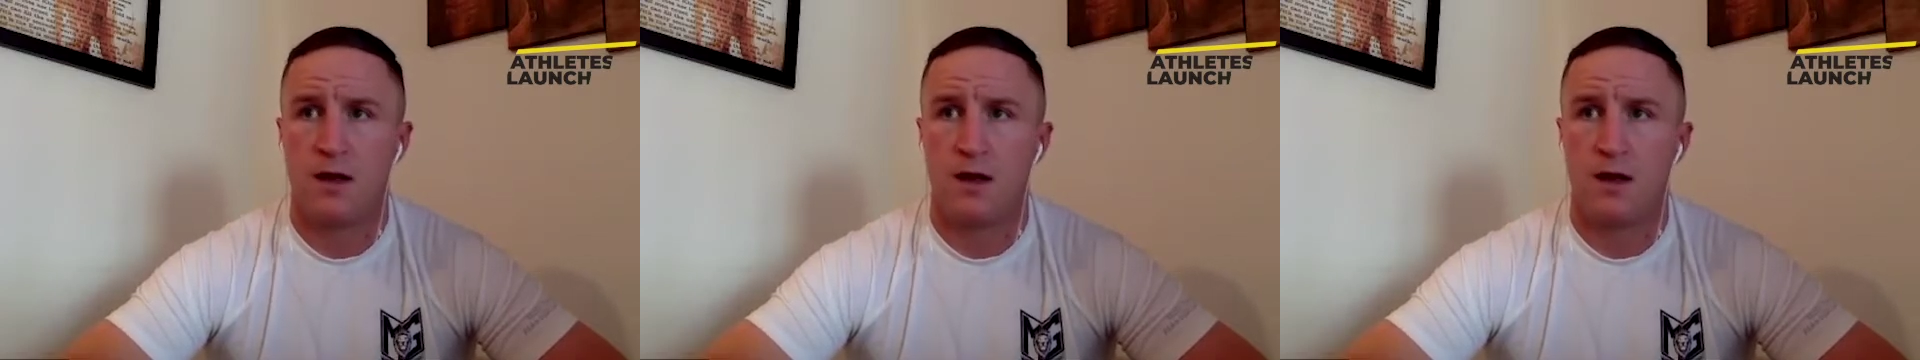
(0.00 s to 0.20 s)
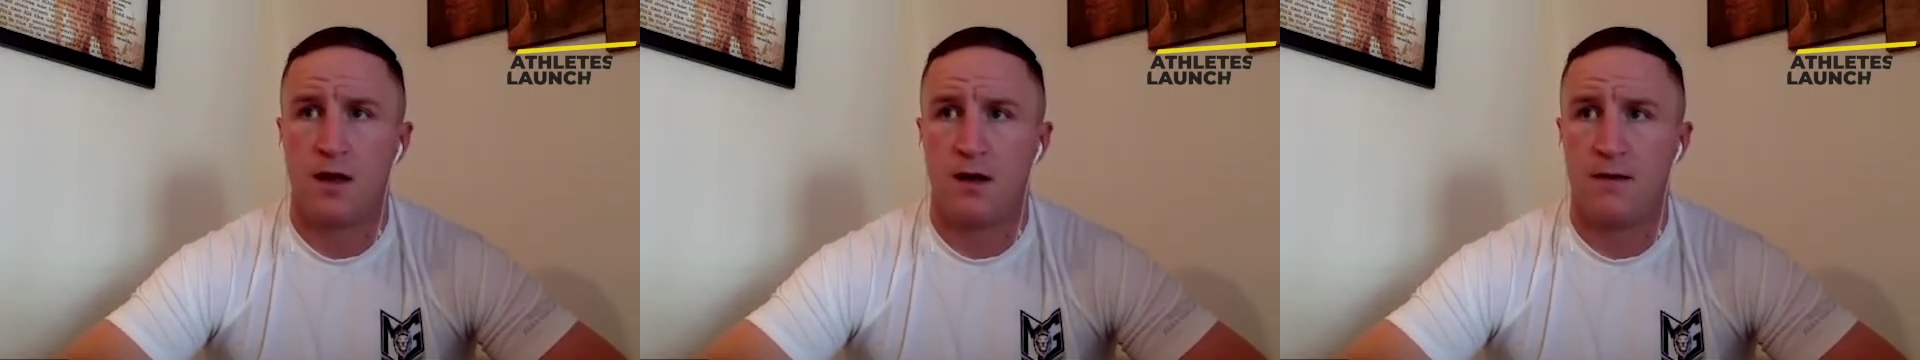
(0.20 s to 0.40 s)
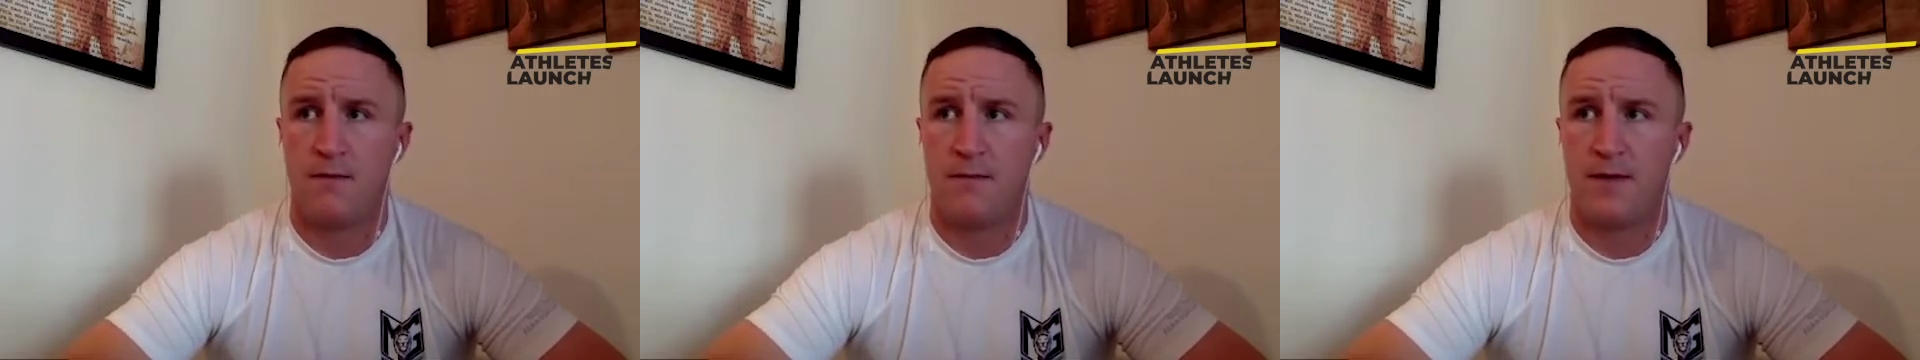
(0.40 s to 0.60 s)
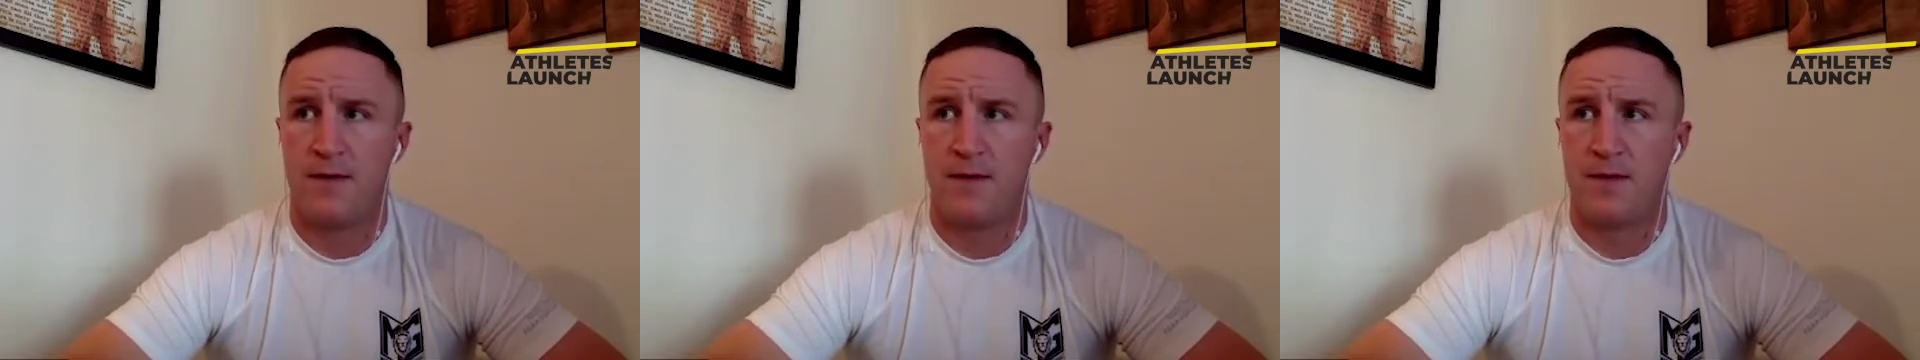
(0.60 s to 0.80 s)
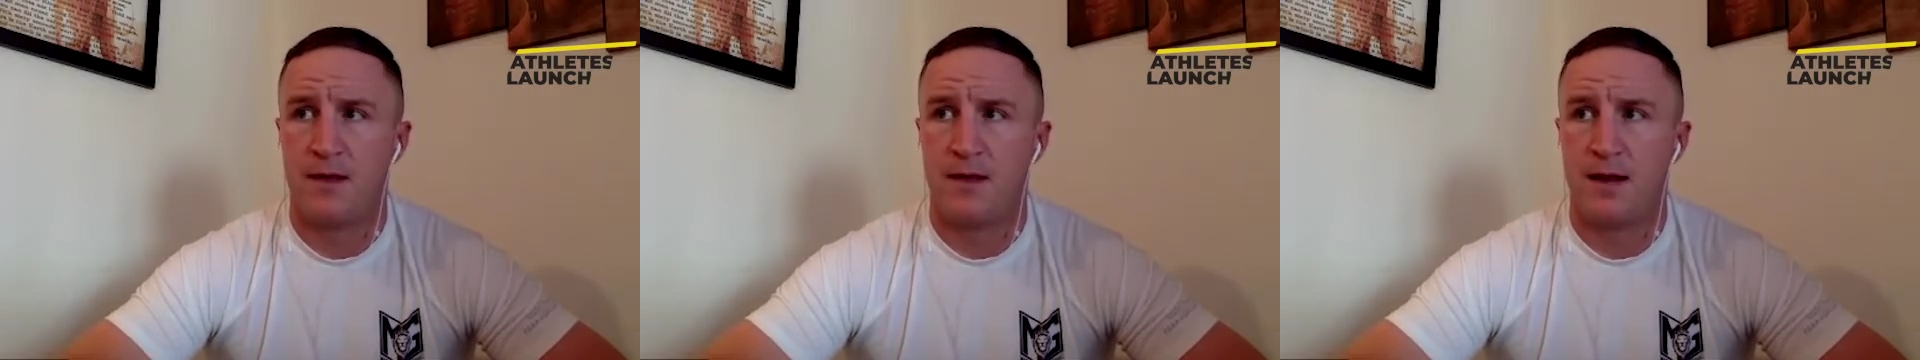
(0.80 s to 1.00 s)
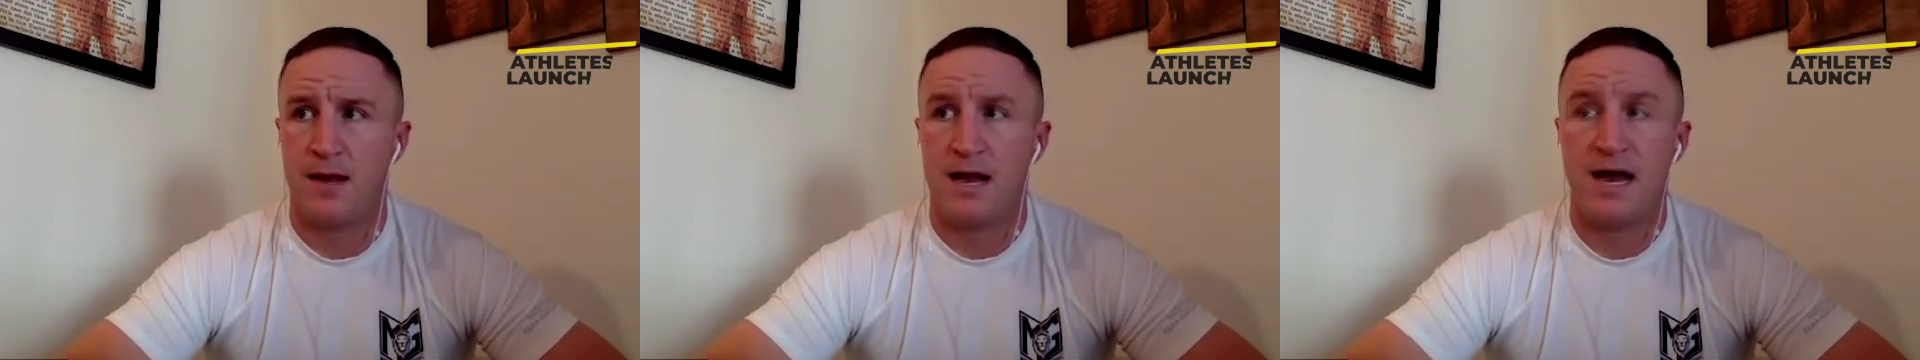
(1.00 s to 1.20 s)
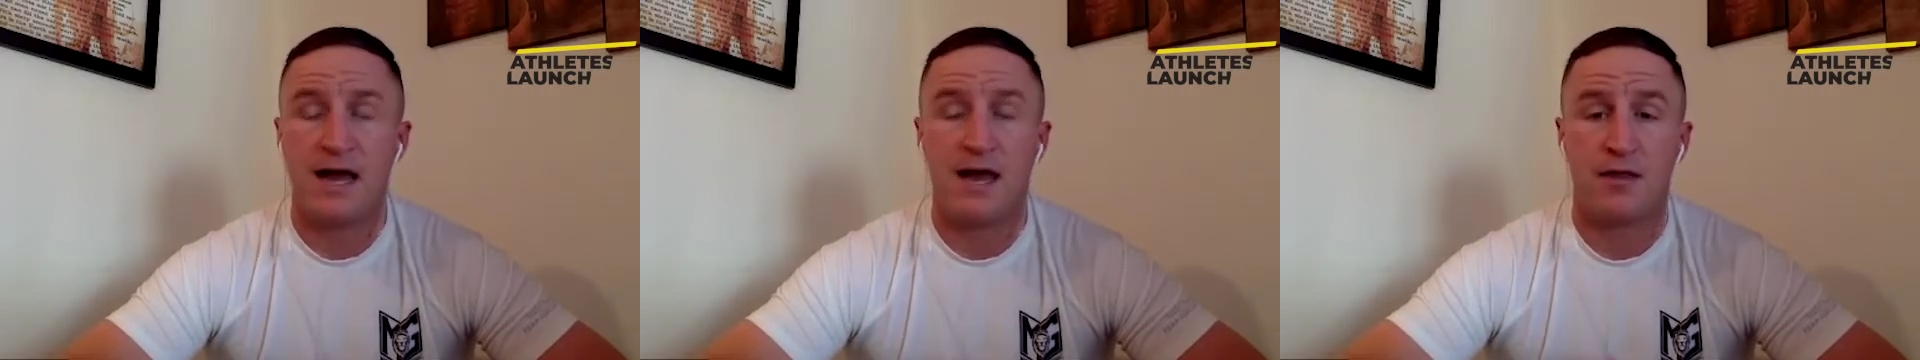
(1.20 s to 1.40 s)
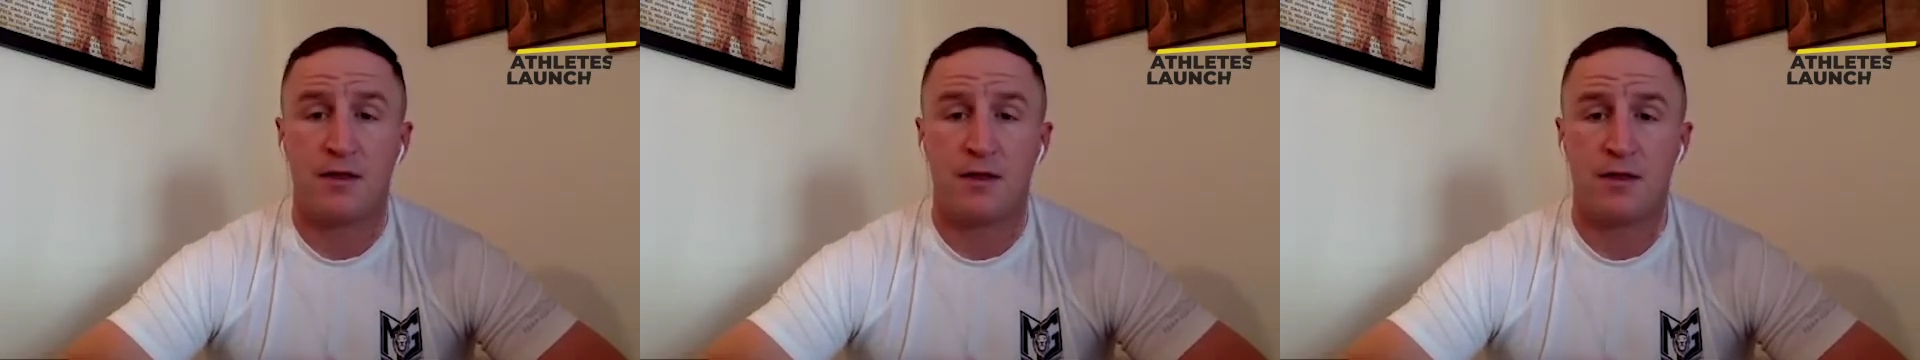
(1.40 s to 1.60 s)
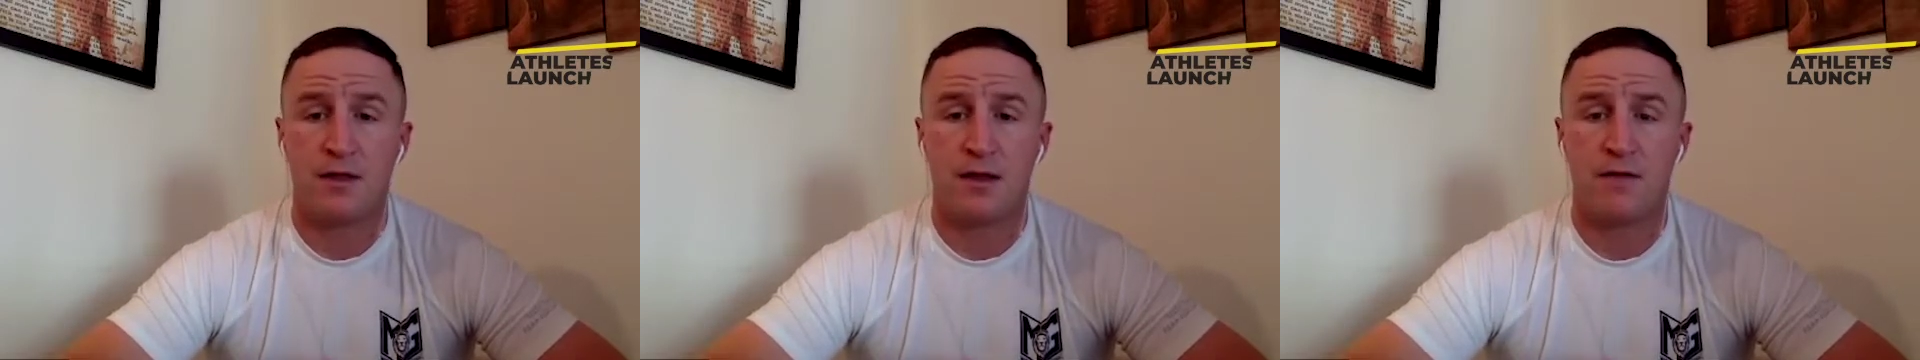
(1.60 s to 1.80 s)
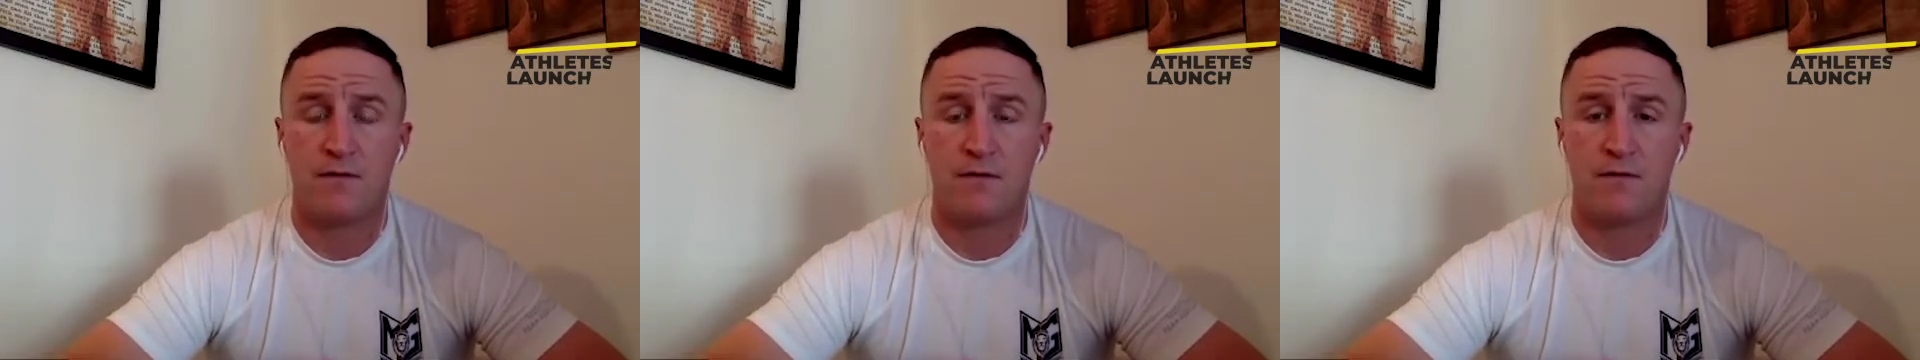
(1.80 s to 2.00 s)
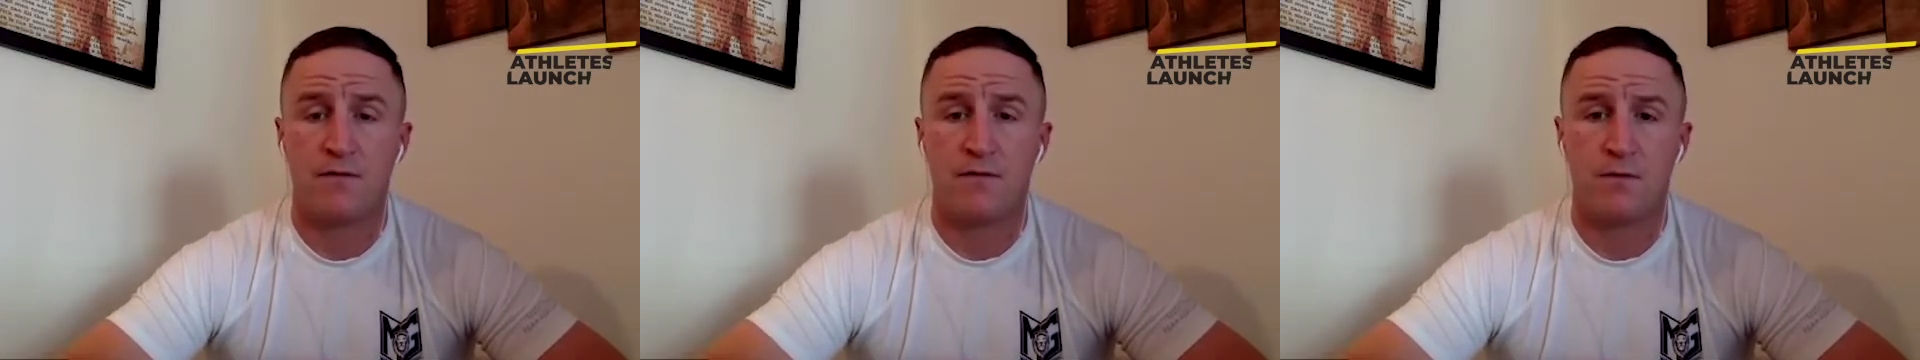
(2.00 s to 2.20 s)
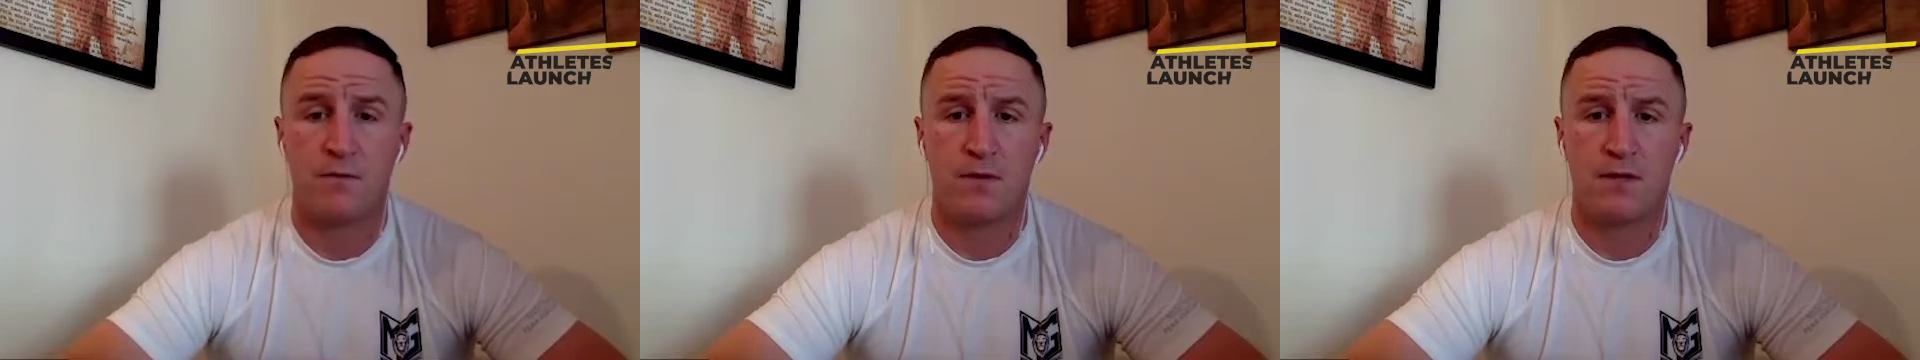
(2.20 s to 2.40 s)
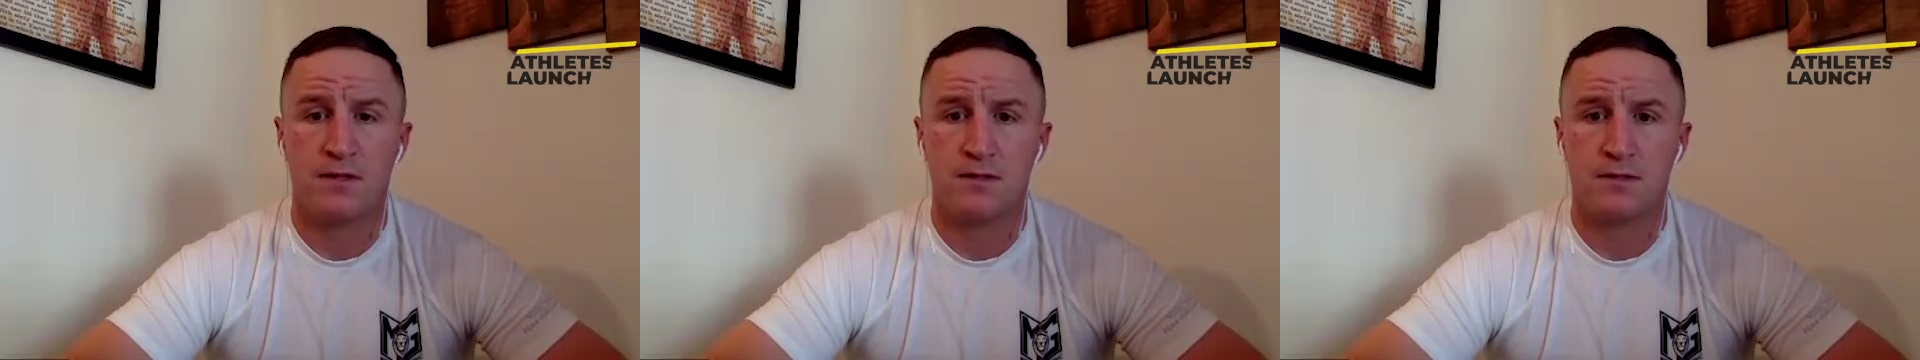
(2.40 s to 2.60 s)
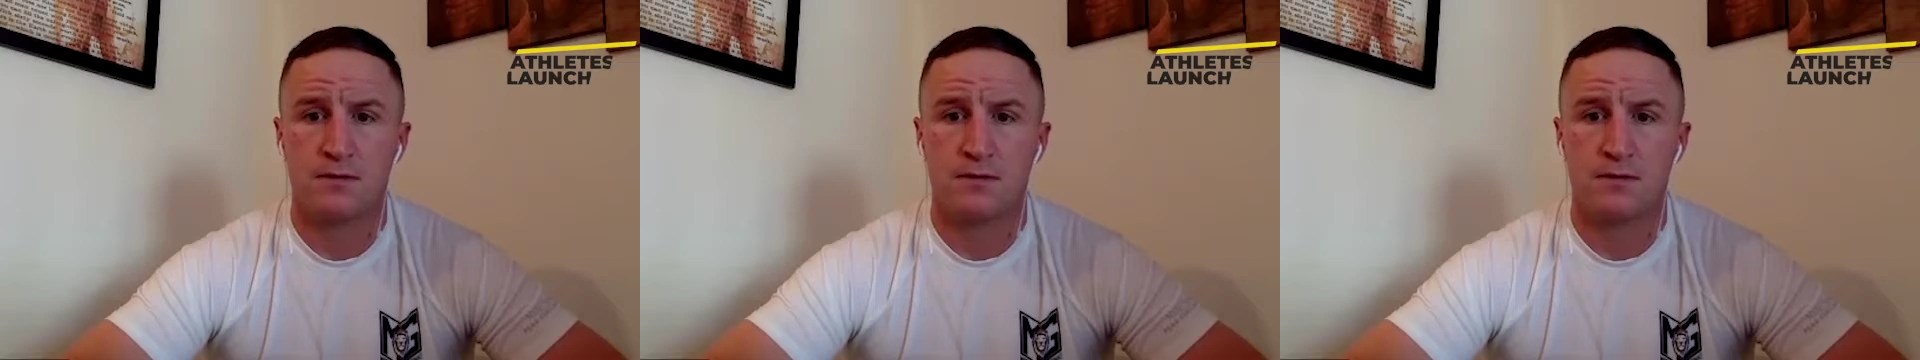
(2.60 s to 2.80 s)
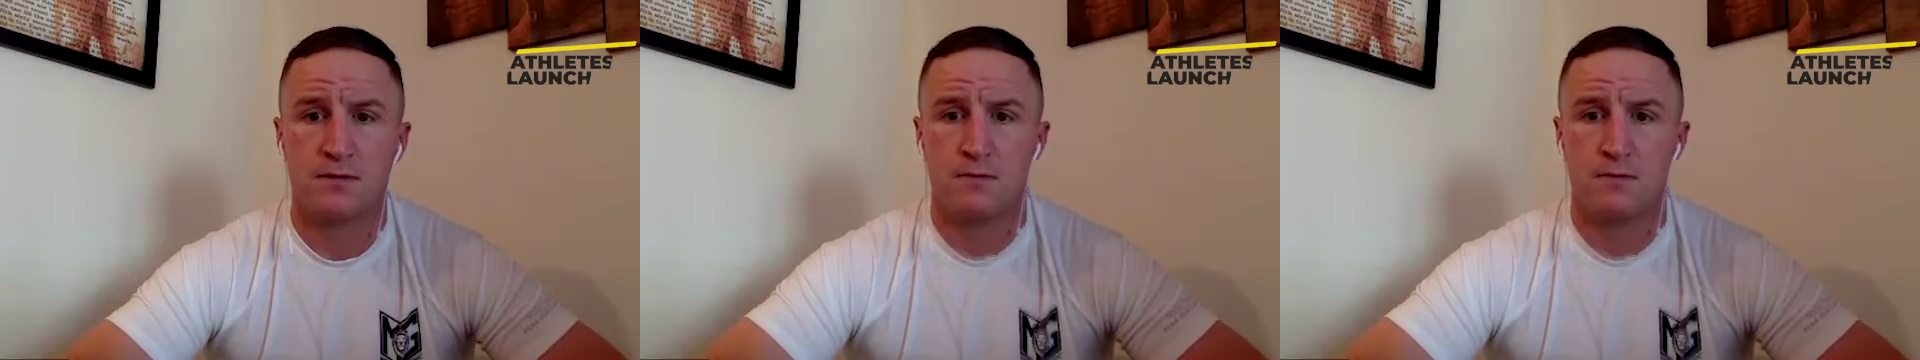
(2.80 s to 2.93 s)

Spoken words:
not being an athlete there for a few months.